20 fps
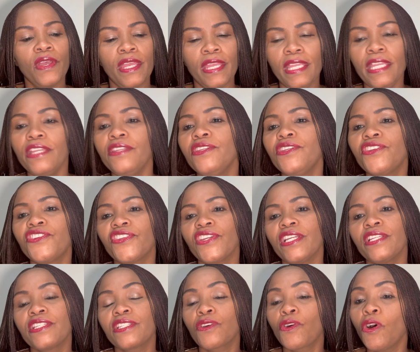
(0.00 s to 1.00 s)

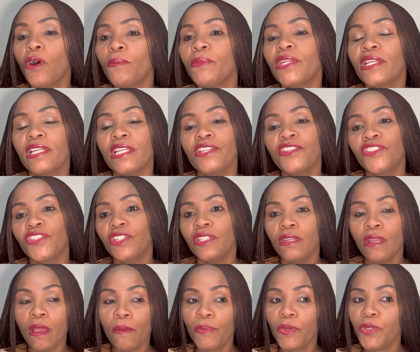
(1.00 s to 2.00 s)
initiate
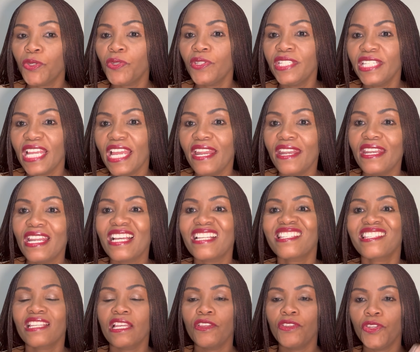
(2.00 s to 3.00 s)
communication between
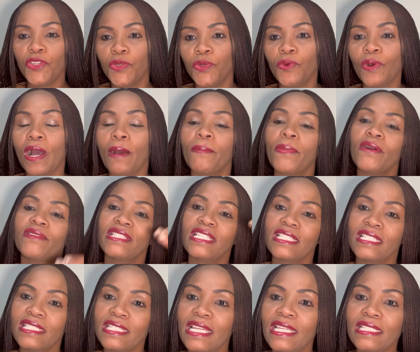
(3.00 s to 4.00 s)
IEN'S and you about the
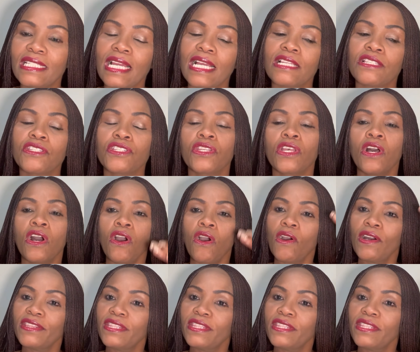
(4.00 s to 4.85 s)
status or